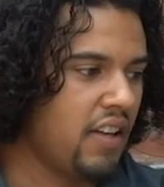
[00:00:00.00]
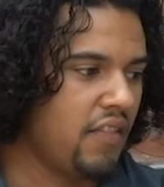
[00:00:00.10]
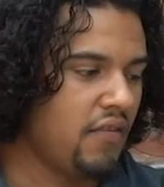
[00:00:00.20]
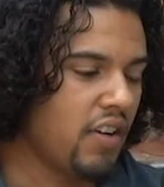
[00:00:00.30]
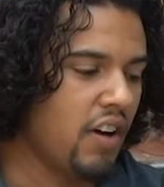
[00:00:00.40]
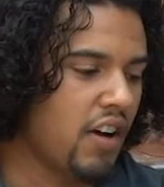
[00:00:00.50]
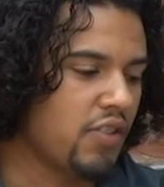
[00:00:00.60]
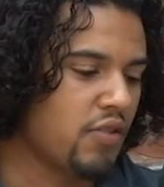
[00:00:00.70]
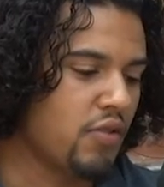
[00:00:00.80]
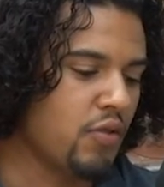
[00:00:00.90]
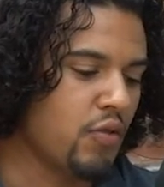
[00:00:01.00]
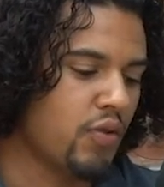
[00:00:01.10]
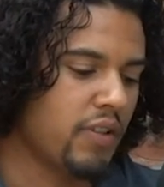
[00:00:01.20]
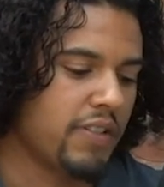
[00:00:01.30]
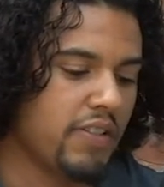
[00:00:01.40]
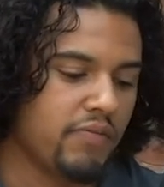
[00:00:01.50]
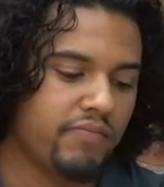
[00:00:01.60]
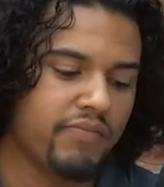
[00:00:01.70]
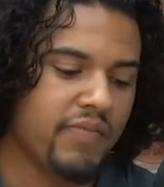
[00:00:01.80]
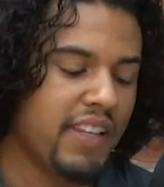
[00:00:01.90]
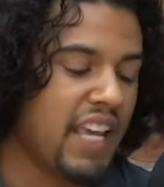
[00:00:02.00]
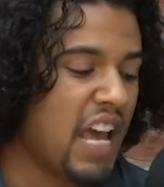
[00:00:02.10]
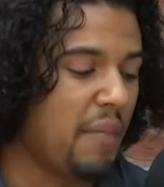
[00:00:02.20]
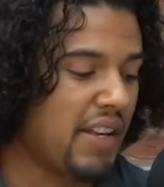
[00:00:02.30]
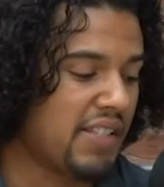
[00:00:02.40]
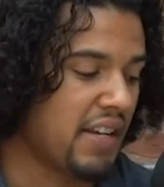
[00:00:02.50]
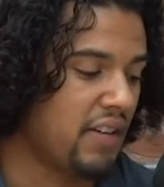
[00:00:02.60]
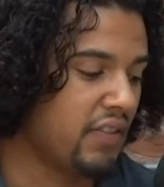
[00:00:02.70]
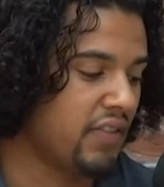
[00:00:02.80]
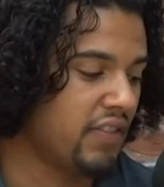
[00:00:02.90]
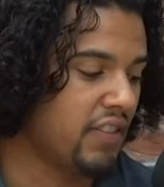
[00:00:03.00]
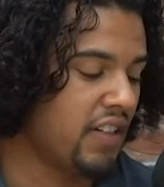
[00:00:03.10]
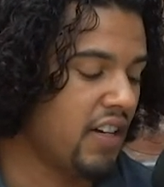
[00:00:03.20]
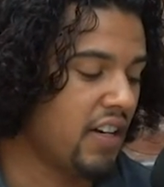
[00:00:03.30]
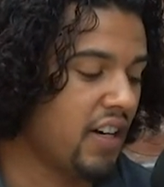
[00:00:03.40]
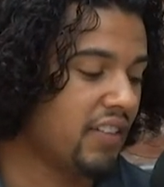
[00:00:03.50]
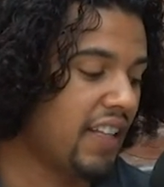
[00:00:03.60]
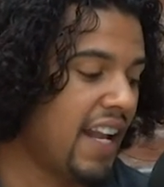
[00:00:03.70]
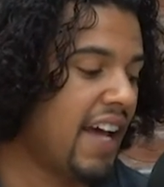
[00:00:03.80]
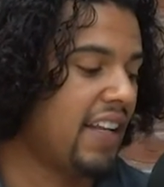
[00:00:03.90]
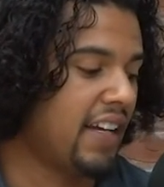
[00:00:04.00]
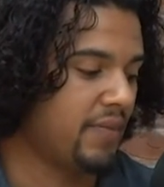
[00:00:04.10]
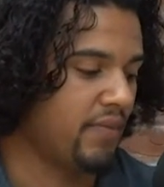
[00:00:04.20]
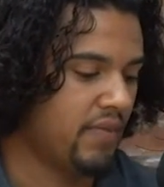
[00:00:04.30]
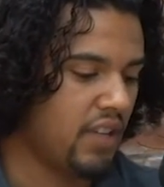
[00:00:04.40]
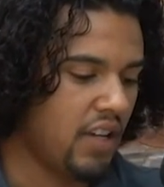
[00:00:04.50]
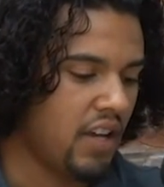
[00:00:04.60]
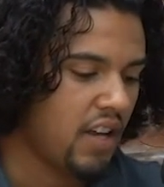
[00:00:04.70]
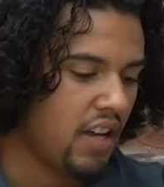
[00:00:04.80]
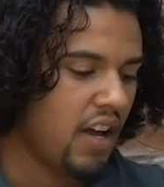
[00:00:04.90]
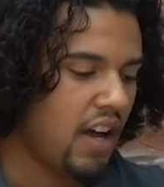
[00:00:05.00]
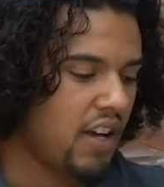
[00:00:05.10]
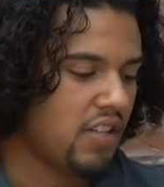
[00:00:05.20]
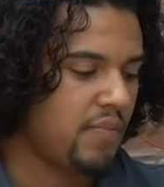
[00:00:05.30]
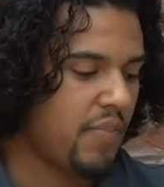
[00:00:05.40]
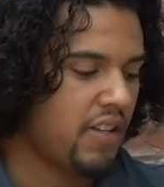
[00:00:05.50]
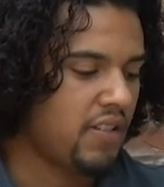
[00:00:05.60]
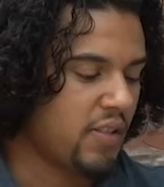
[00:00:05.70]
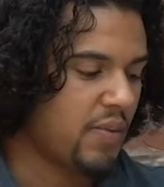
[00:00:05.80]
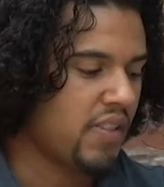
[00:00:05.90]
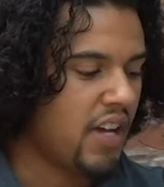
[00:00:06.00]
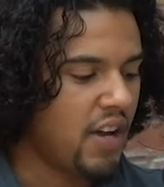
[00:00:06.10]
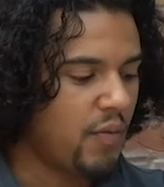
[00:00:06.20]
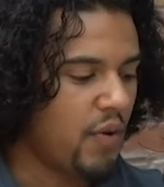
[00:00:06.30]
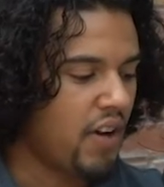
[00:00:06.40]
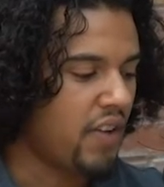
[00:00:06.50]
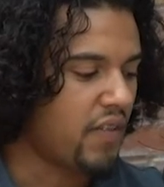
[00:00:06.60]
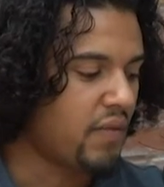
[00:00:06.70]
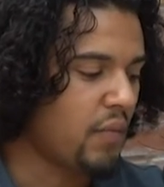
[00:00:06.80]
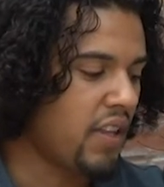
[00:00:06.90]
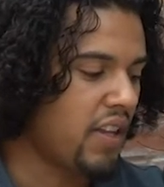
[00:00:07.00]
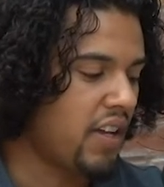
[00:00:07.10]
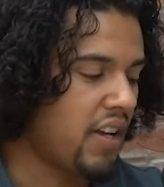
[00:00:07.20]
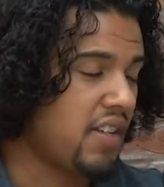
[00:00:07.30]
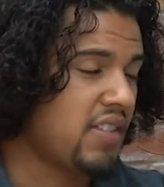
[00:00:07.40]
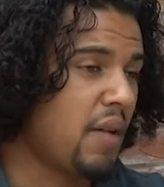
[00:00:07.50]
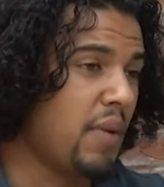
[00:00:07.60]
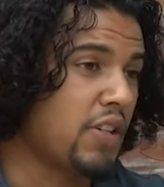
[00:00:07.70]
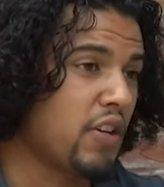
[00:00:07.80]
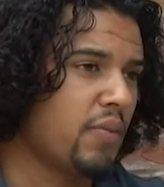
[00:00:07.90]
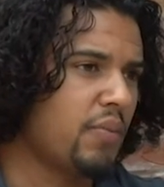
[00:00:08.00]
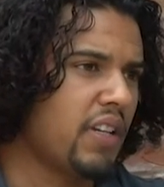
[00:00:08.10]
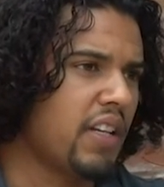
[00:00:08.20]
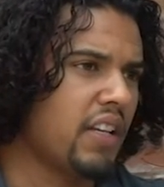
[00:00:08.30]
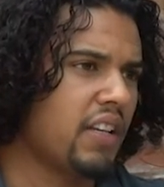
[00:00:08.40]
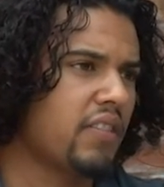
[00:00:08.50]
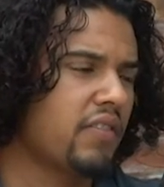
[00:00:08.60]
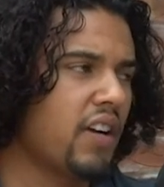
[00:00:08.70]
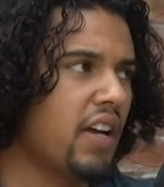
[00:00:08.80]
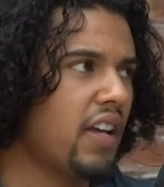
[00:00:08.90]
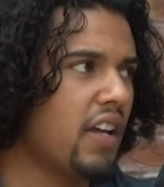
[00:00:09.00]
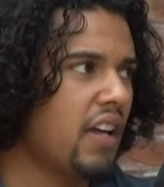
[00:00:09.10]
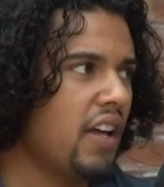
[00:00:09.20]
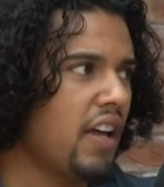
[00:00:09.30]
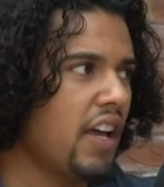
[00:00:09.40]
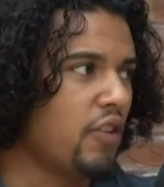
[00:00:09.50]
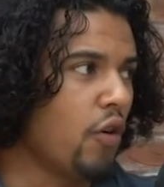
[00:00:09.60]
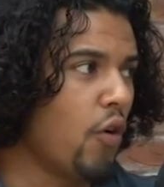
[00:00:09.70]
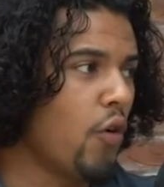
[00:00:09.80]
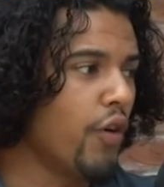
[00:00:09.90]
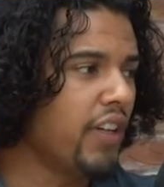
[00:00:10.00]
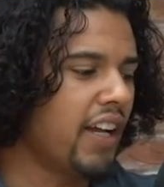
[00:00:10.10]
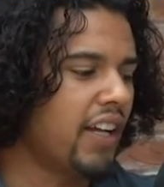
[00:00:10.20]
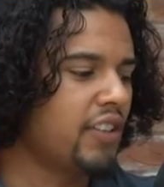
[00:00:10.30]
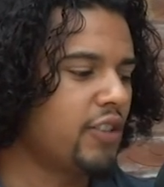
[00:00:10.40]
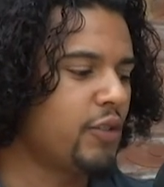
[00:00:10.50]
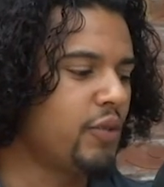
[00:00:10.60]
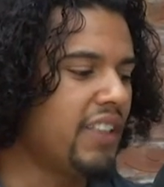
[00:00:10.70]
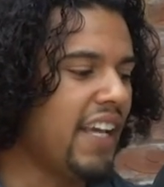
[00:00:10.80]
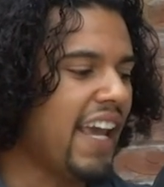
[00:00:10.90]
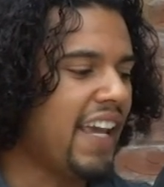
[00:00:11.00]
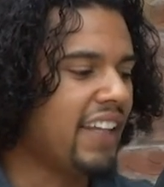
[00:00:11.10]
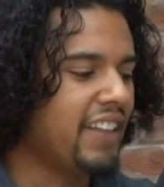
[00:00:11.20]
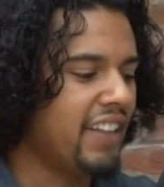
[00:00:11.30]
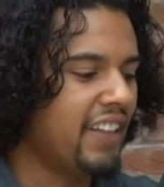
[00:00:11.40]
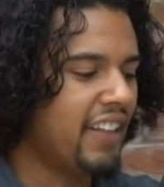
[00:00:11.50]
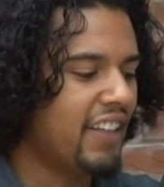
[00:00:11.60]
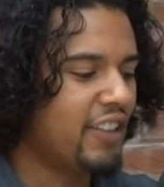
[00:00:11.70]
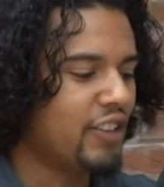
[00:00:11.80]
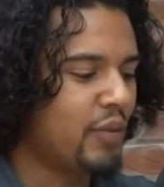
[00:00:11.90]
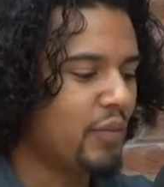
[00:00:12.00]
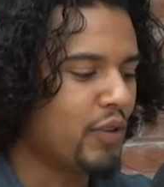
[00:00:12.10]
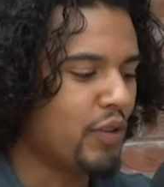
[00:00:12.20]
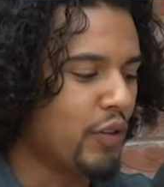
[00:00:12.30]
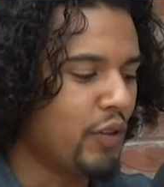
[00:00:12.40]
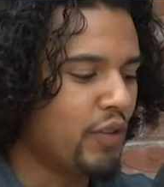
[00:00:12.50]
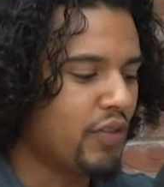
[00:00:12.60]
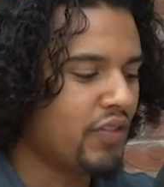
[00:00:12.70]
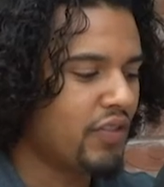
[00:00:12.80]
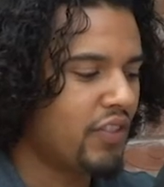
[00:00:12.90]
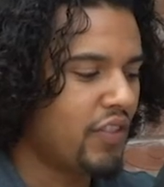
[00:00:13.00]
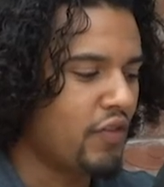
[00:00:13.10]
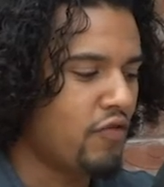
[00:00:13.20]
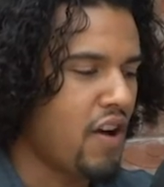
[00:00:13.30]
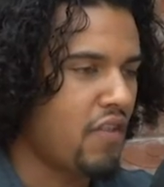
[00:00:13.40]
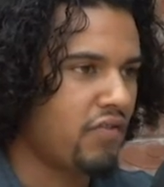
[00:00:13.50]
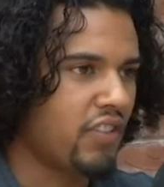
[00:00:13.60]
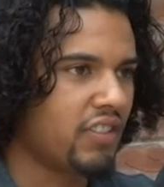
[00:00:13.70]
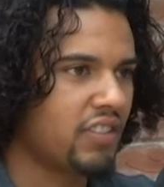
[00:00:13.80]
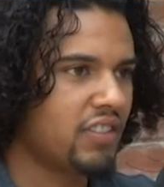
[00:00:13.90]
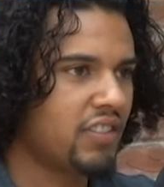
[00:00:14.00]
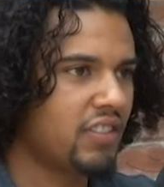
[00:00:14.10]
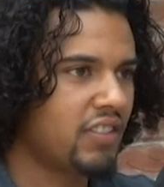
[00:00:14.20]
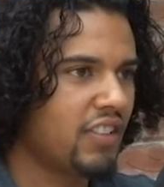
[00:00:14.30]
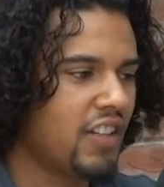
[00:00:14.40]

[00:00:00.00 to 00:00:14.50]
in regards to getting myself on the ladder, I spent some time working with an established company, right? In order to gain some sort of reference